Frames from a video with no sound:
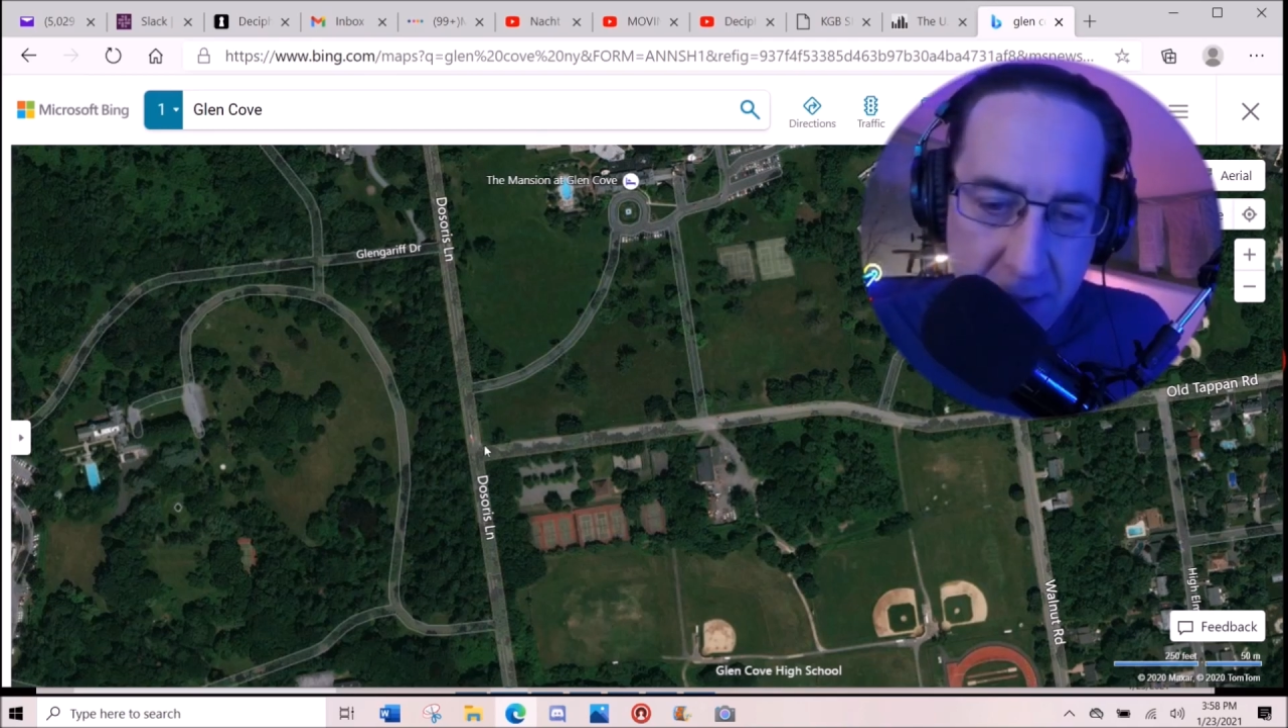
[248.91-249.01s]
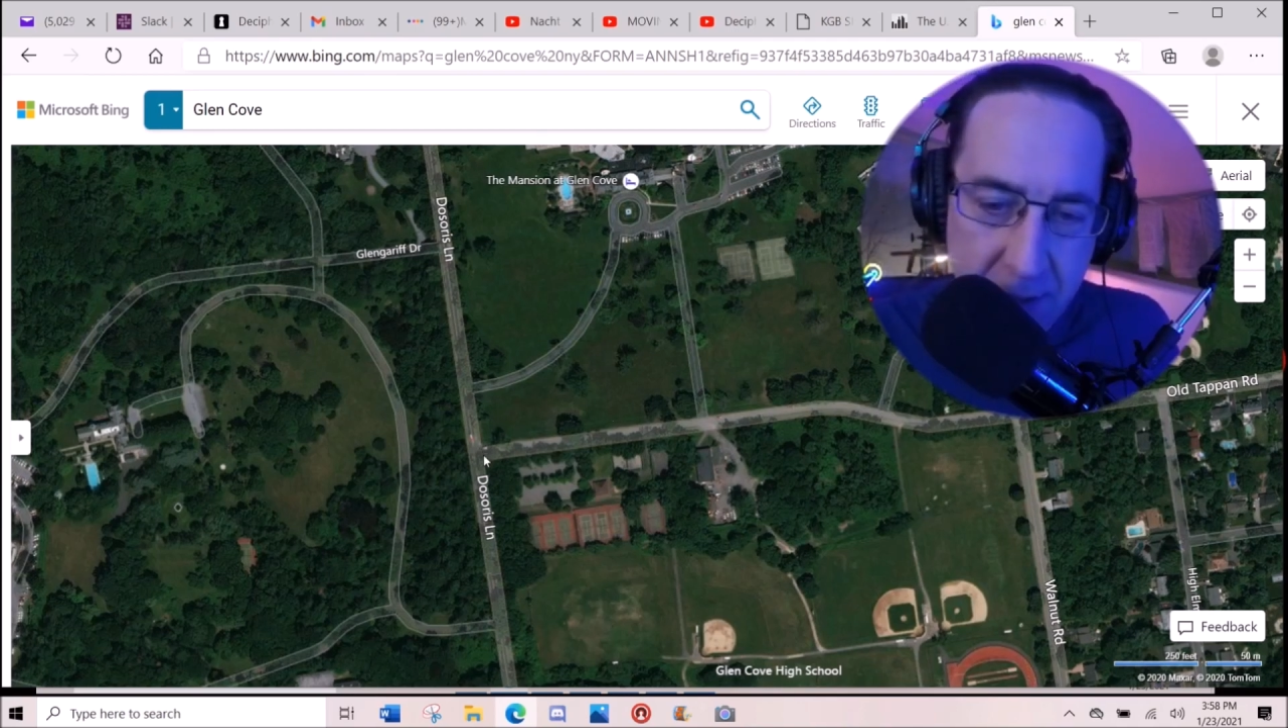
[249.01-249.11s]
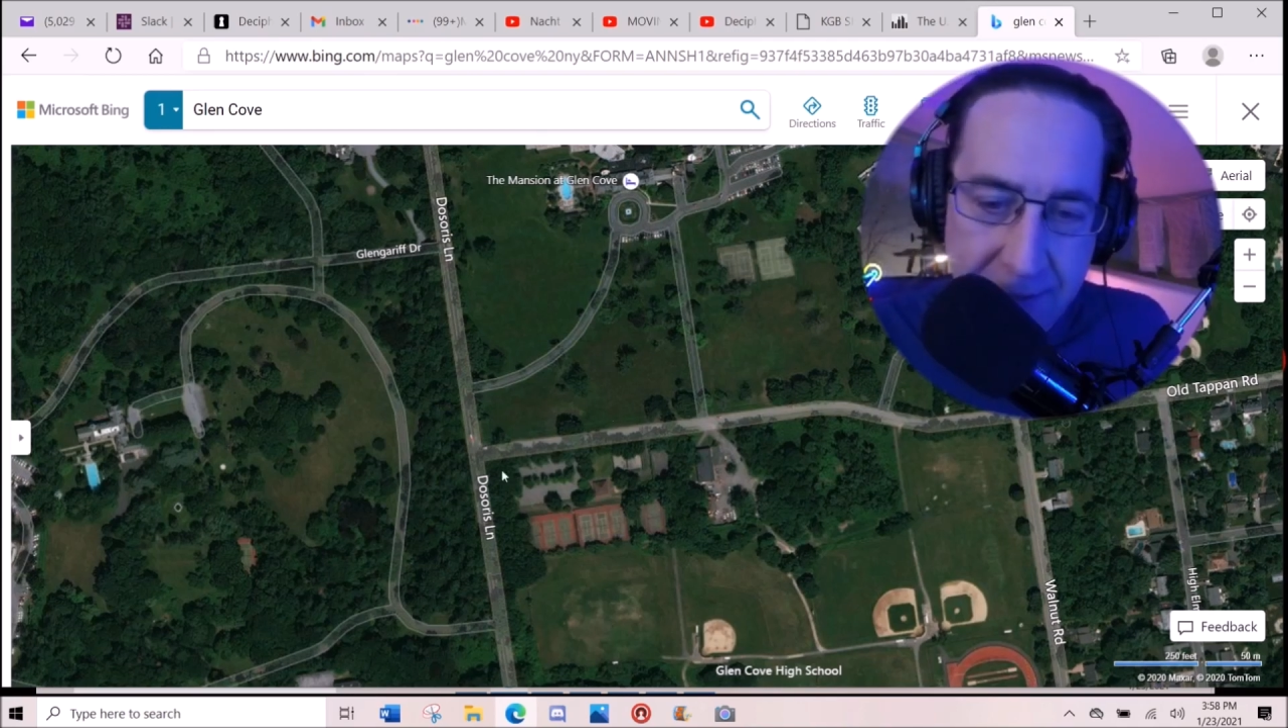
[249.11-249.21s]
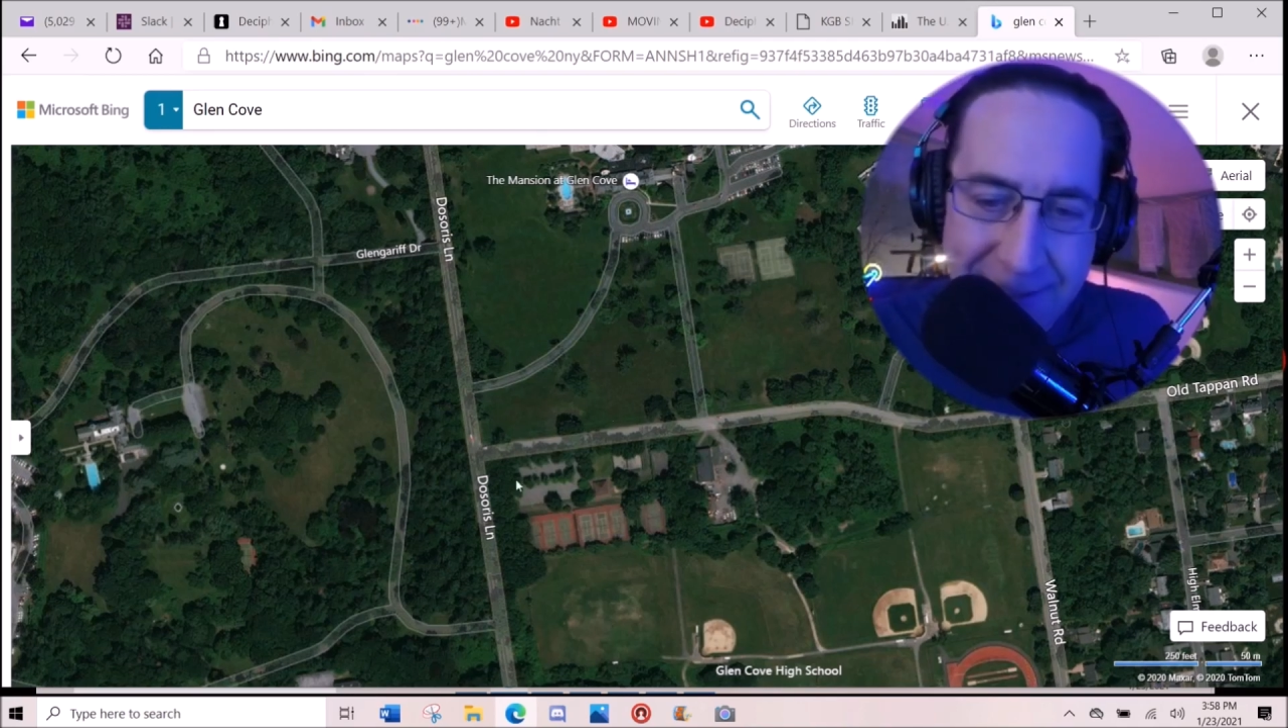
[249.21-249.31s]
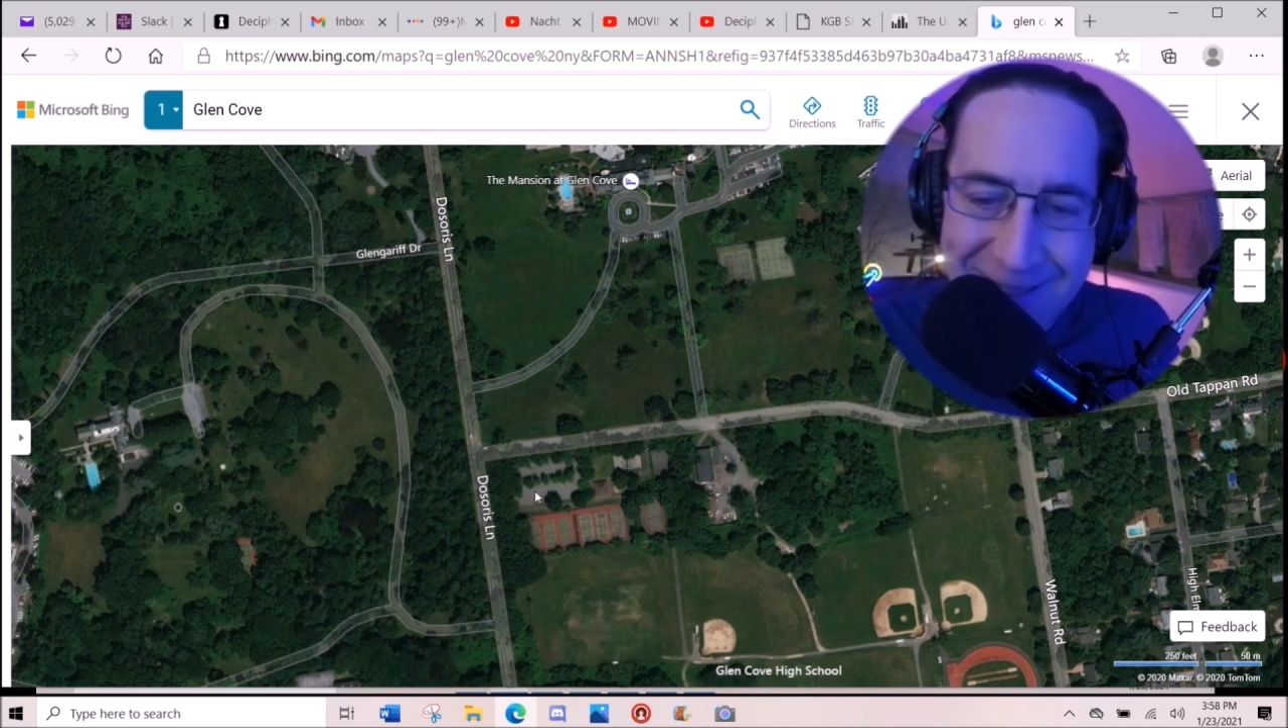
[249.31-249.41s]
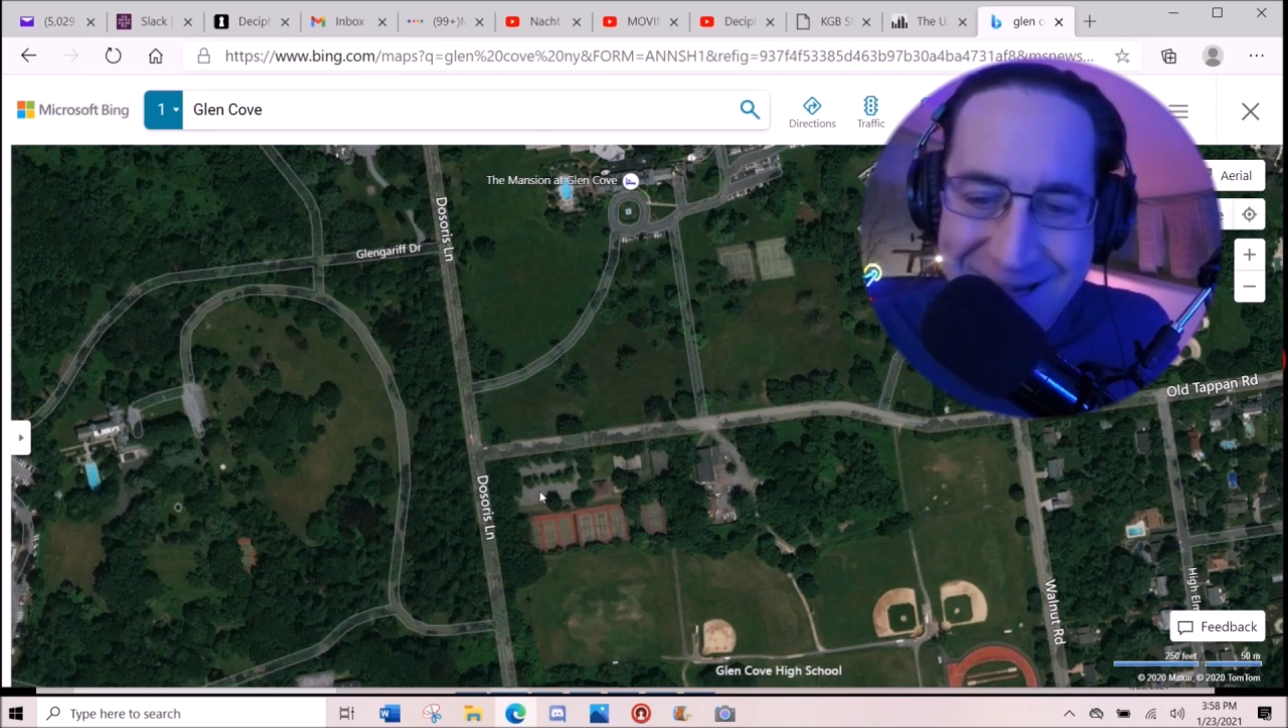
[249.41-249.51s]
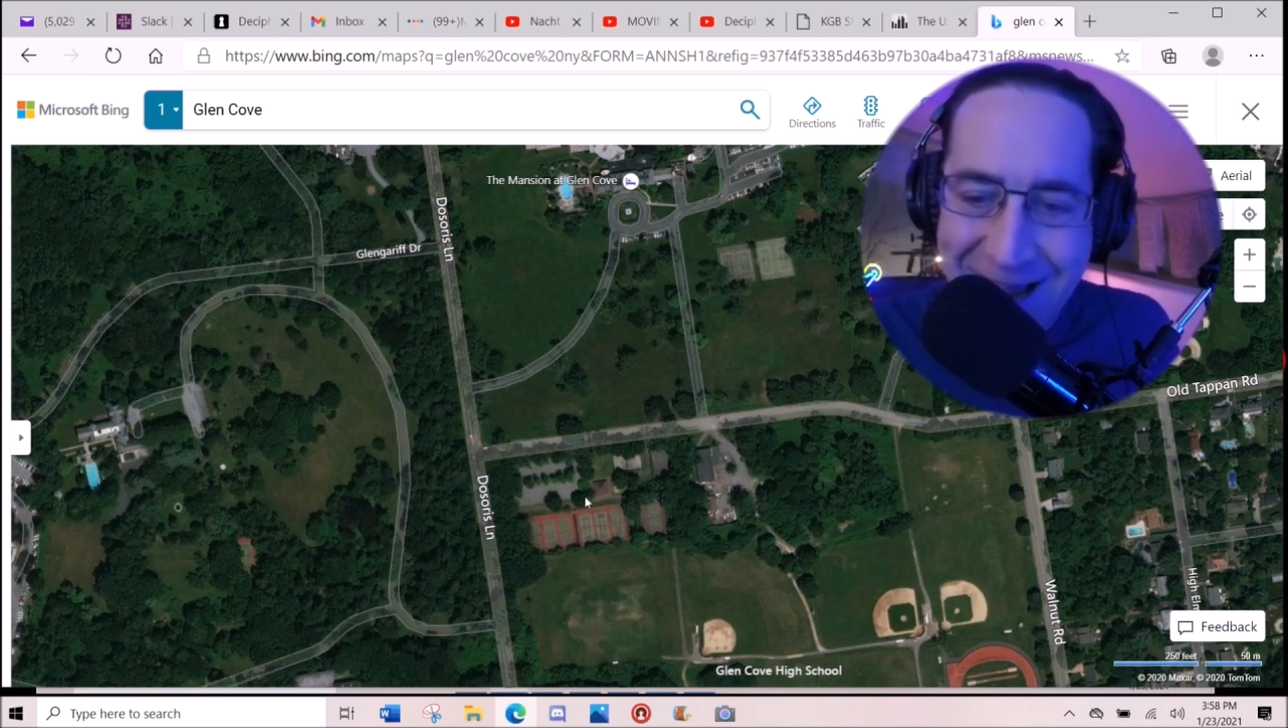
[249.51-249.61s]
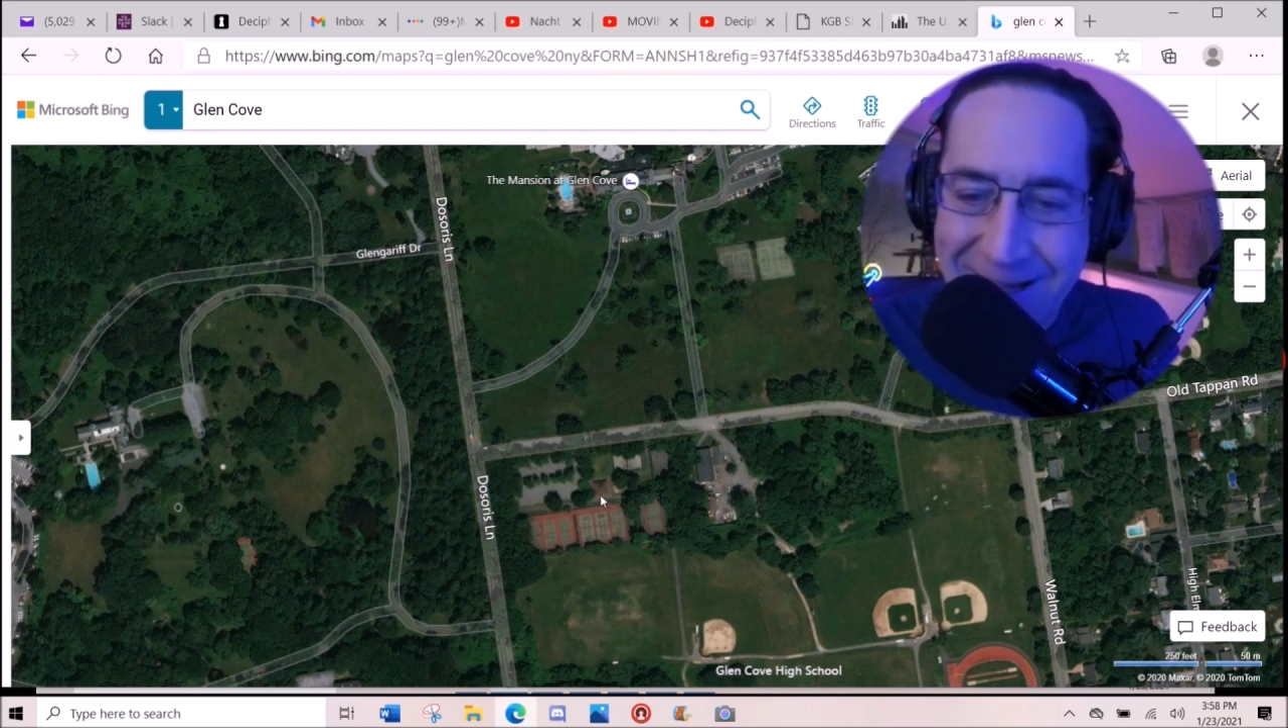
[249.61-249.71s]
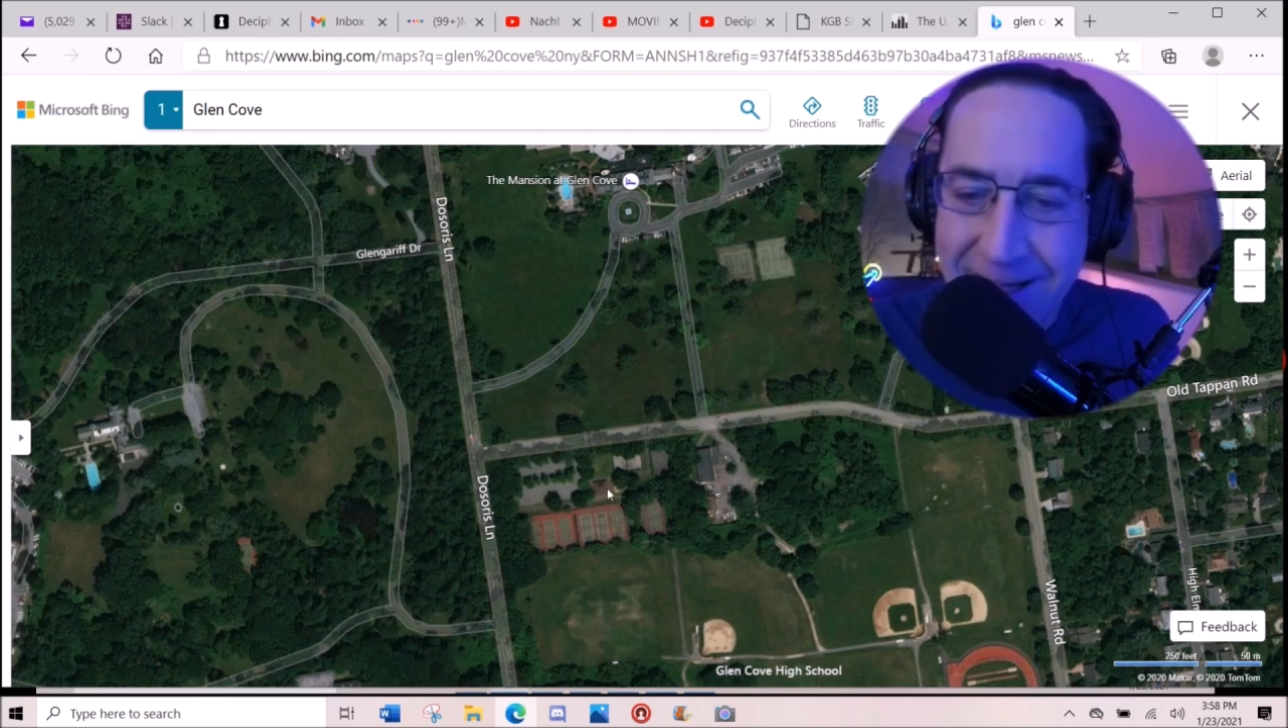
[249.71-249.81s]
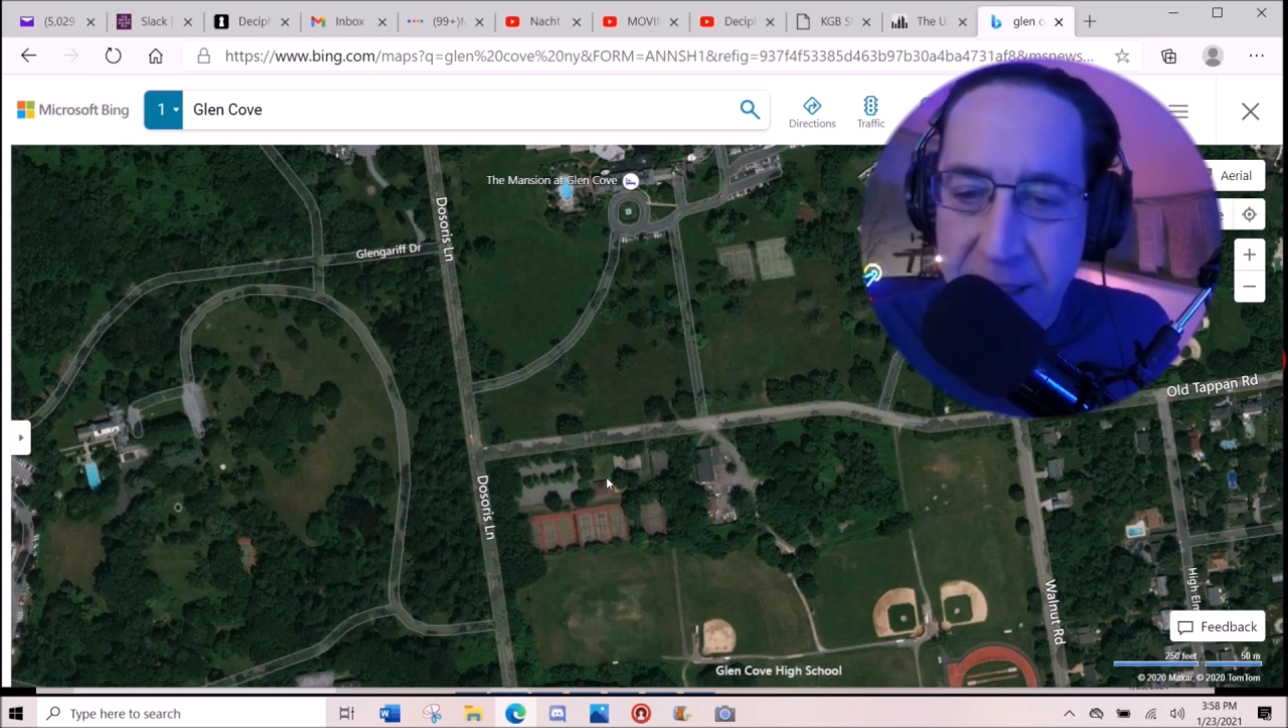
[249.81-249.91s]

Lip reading: 90s,